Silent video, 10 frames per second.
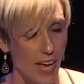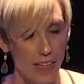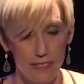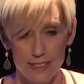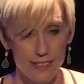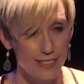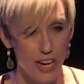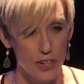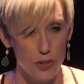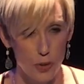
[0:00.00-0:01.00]
and this is
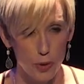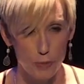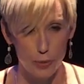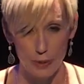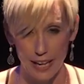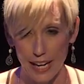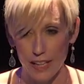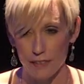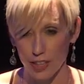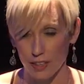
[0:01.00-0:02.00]
not normal
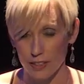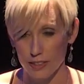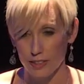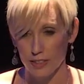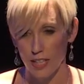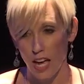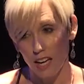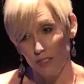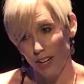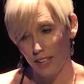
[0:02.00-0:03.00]
behavior,
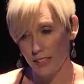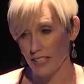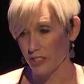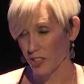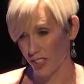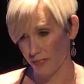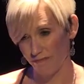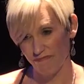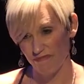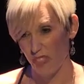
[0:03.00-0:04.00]
well, unless you're
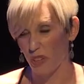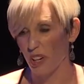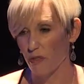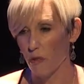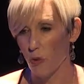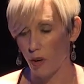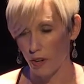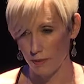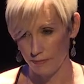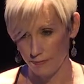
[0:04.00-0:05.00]
3 or 4,